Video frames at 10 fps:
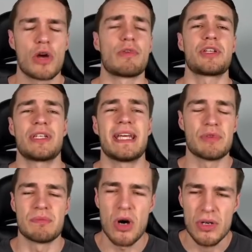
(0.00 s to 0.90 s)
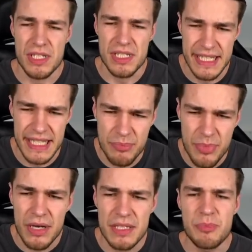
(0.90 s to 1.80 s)
Originally, it was marked as
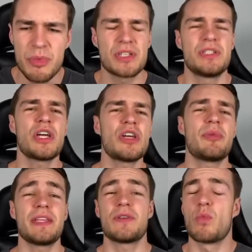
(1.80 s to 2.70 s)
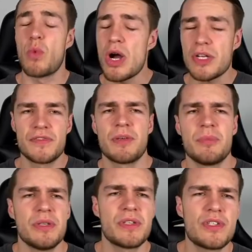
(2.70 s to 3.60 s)
debunked because nobody that worked for
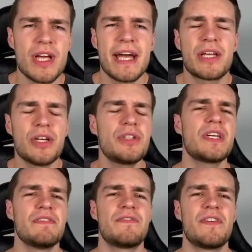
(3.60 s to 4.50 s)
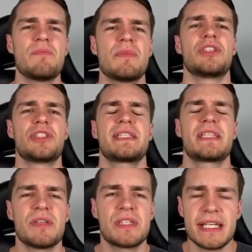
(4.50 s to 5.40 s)
ComputerShare could confirm the
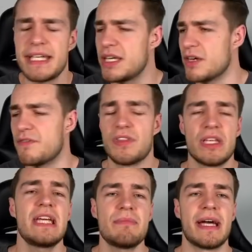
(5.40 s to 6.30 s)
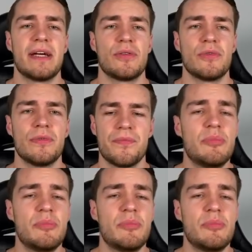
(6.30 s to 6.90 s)
legitimacy of the email.